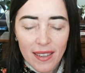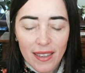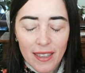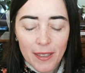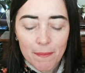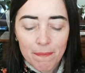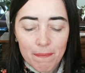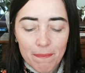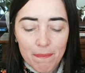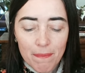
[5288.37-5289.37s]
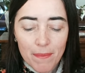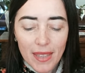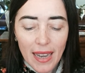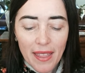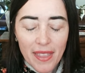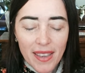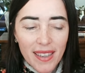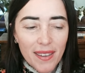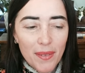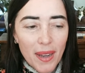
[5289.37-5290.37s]
Um, I think
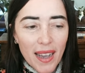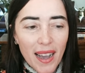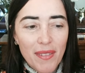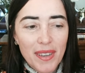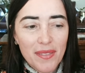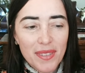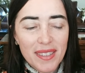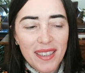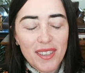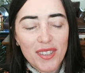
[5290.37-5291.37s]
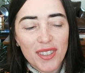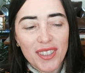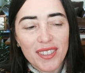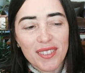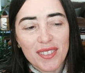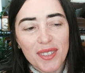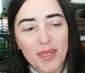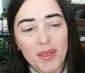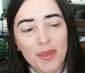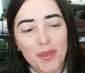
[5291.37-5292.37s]
I, I have an invitation
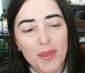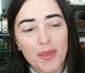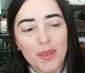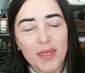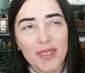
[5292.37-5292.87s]
to